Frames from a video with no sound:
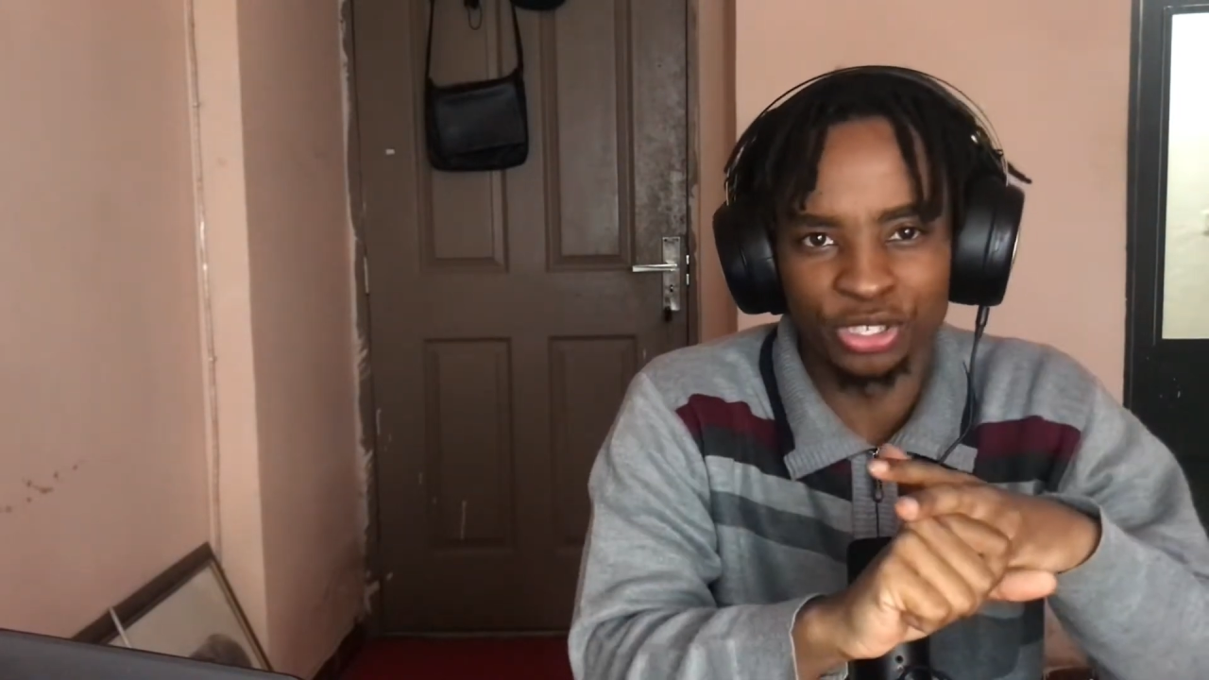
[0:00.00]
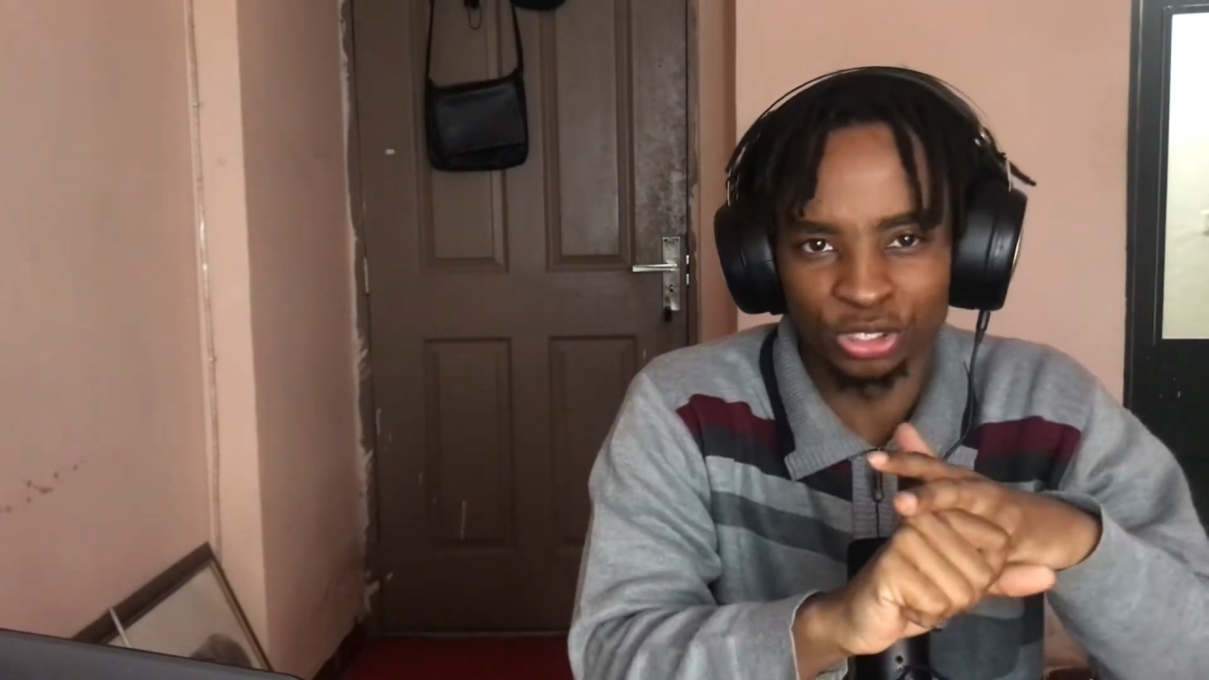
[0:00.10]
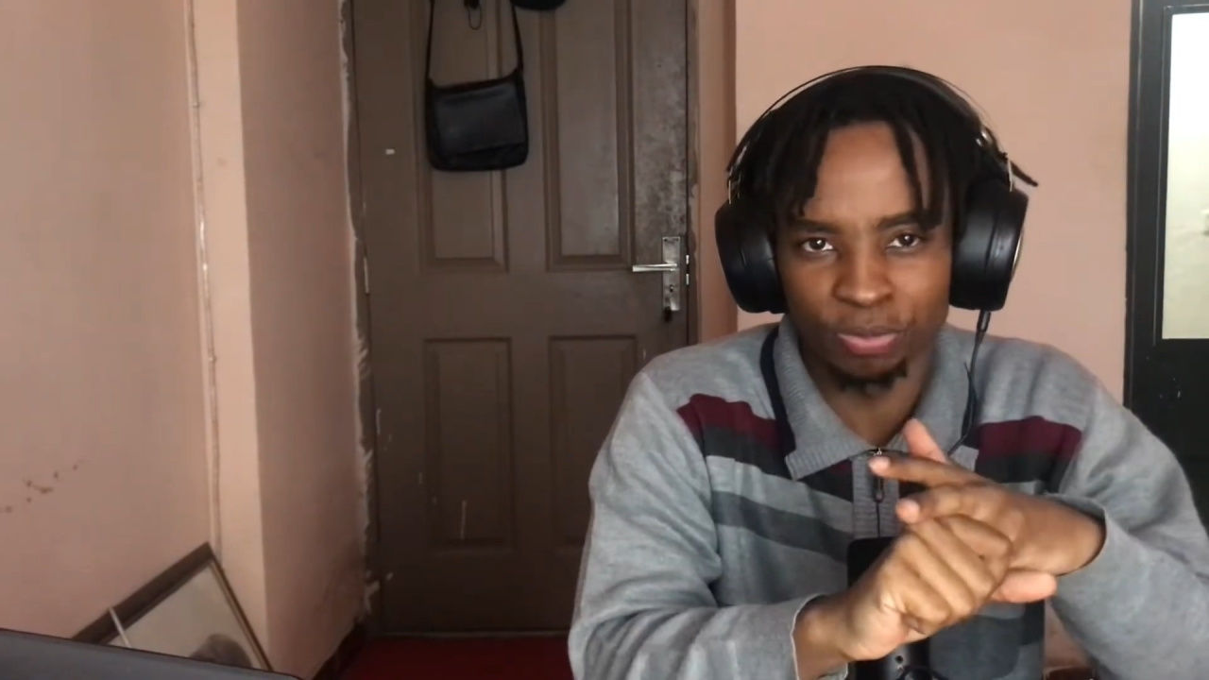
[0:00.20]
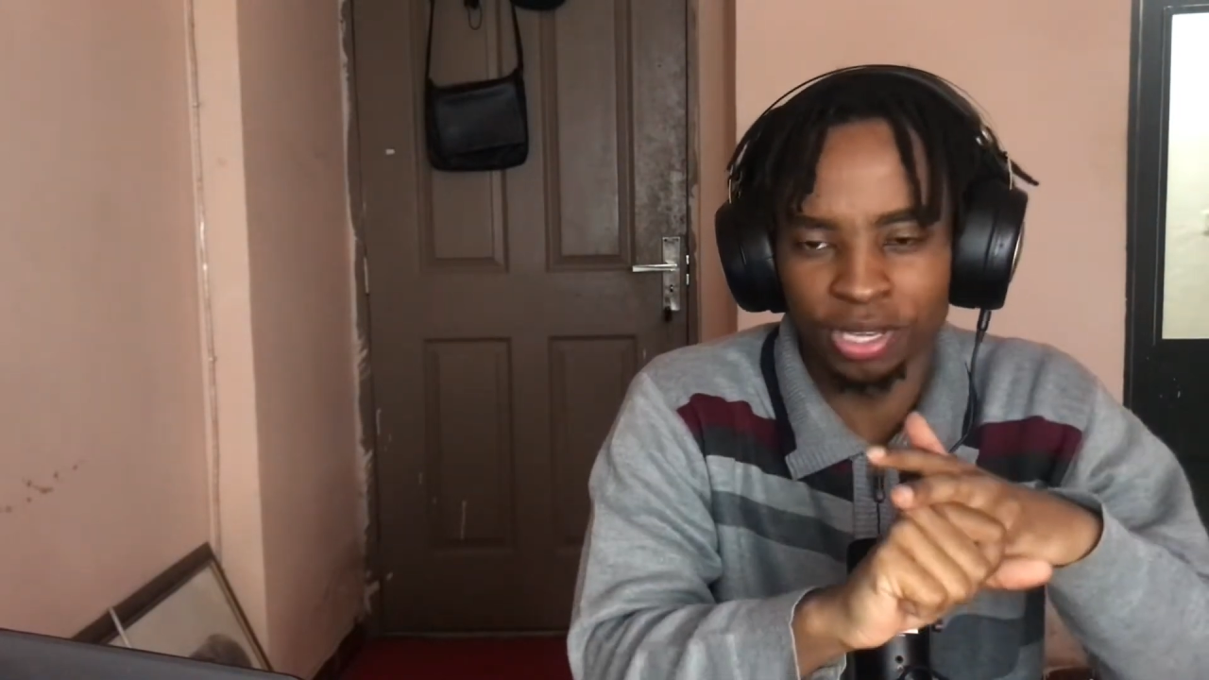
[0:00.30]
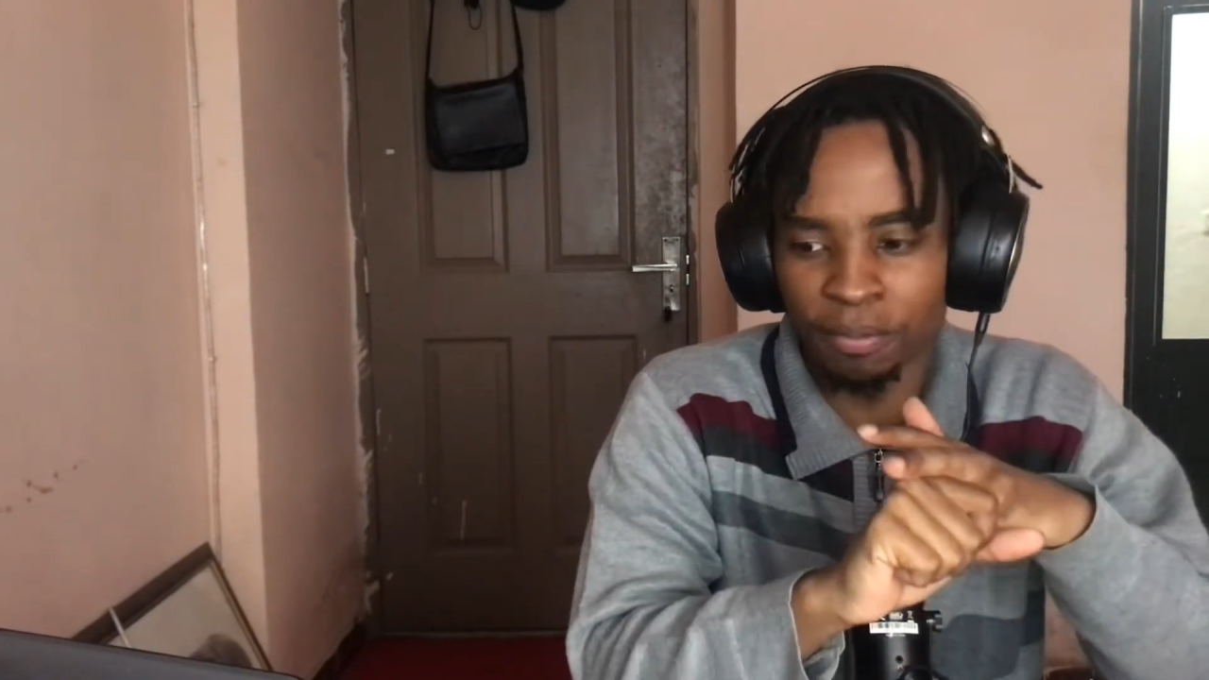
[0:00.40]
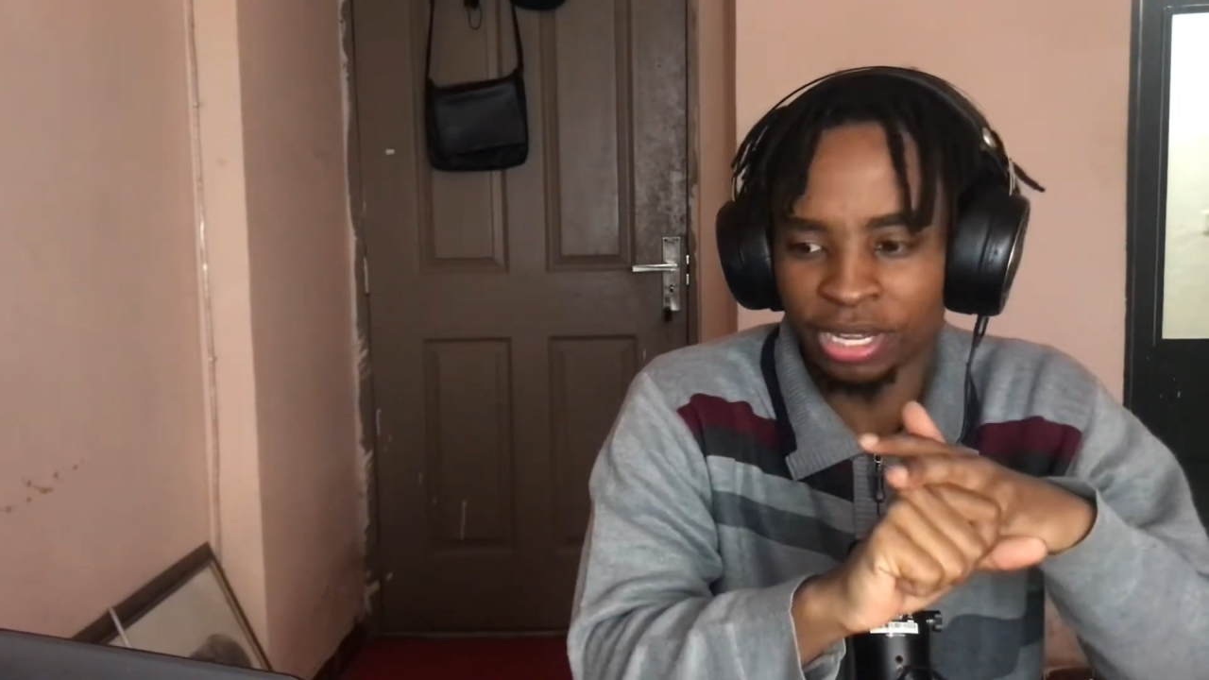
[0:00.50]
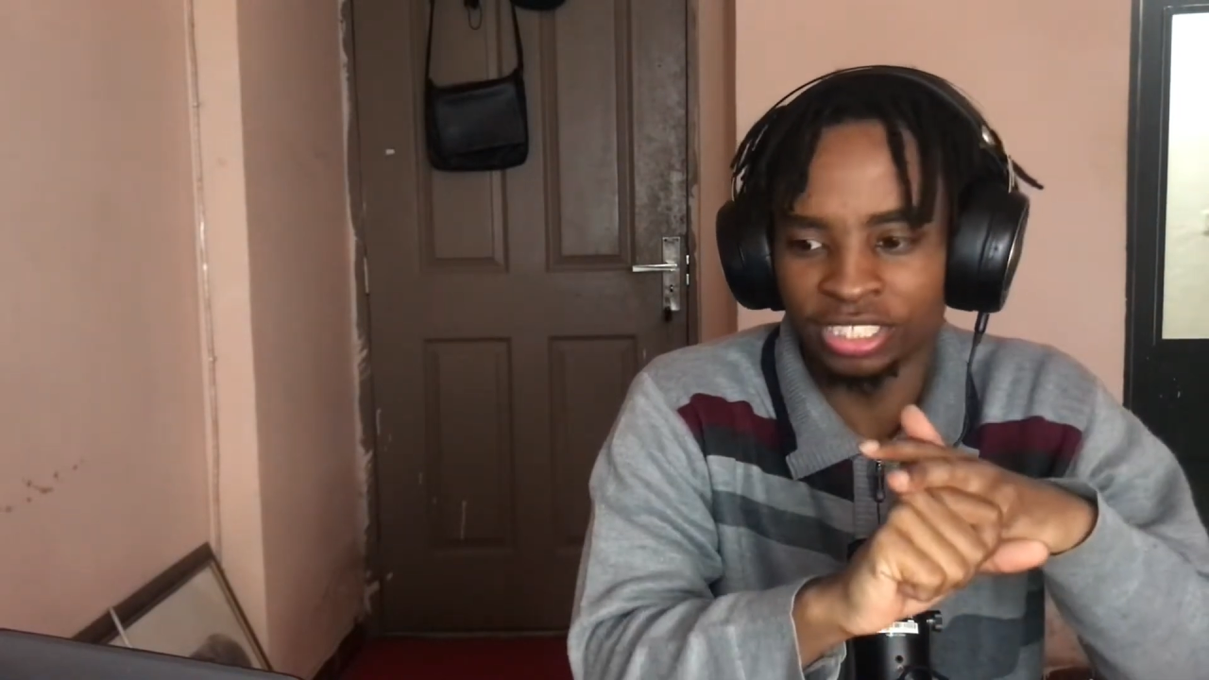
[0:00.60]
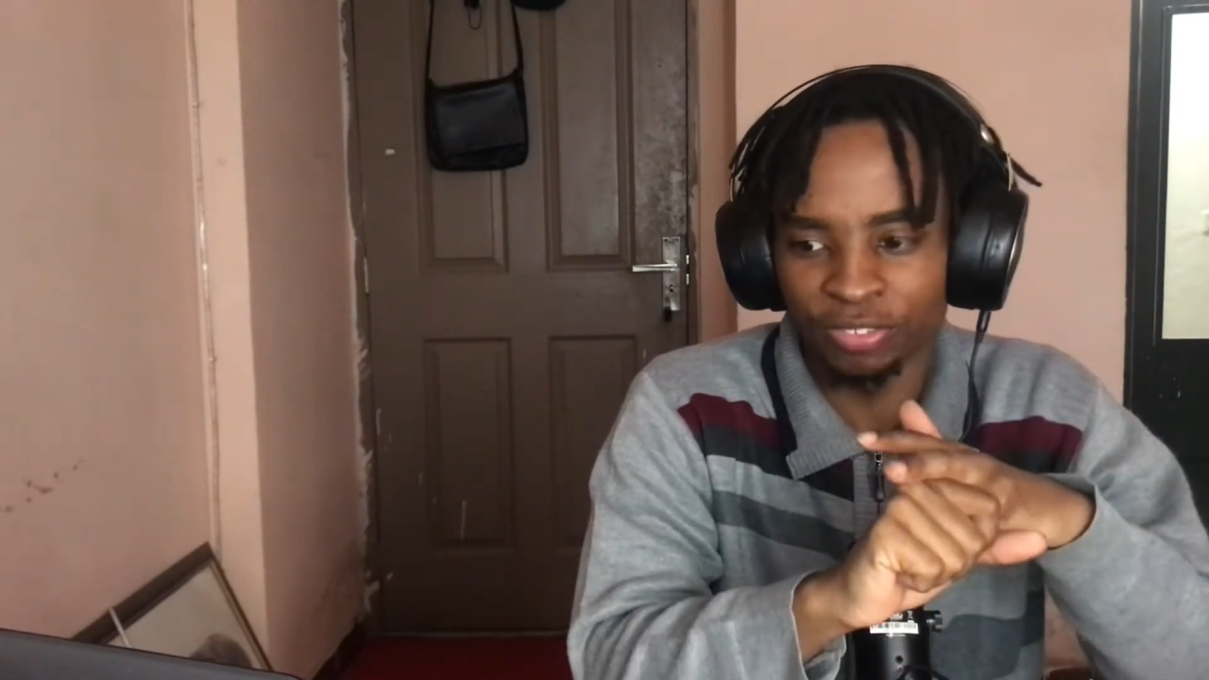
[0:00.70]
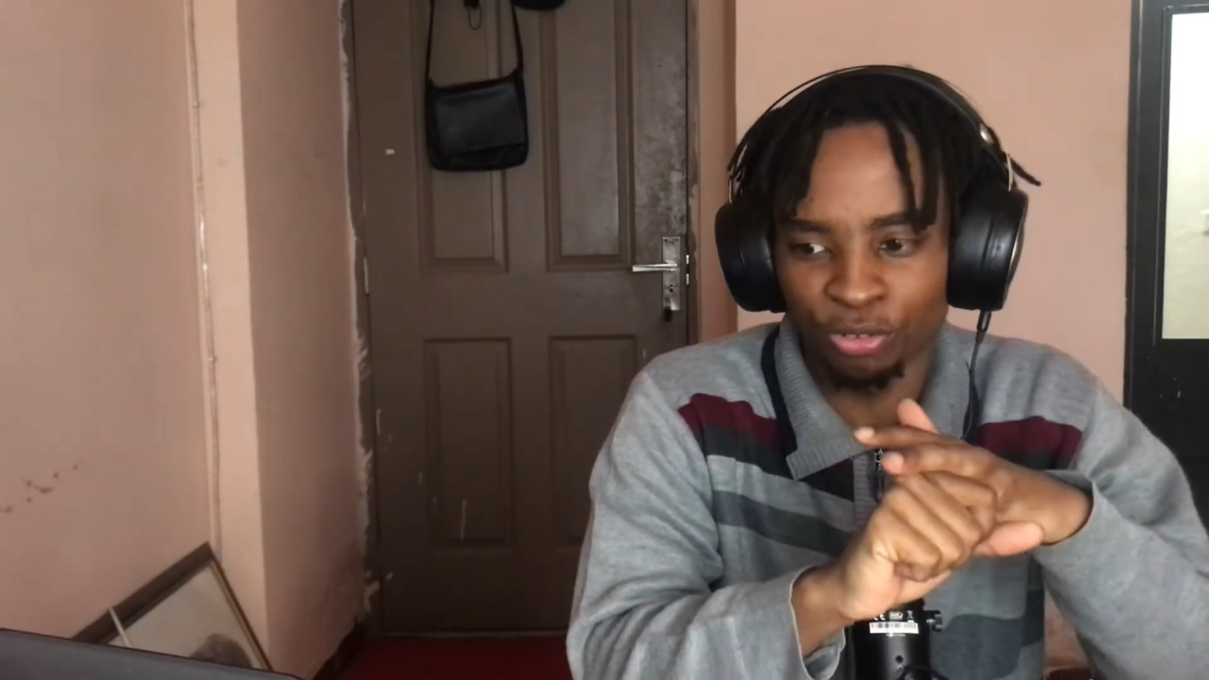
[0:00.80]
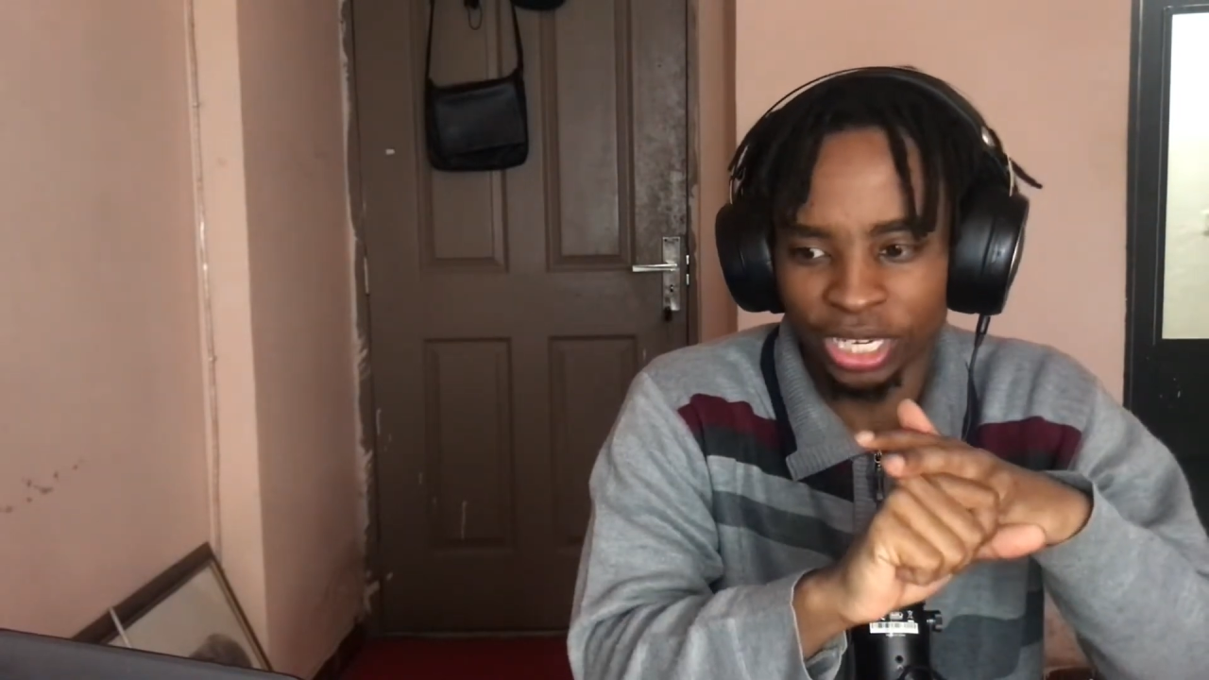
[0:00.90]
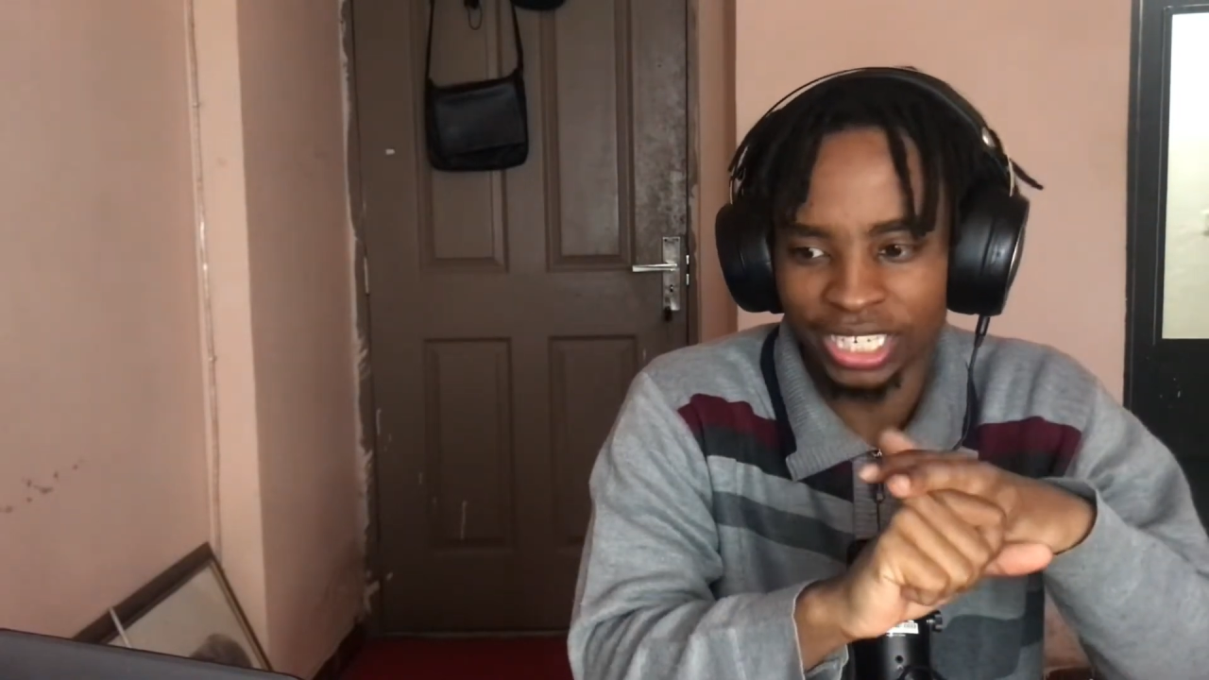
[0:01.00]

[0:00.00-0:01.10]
used to be a manager for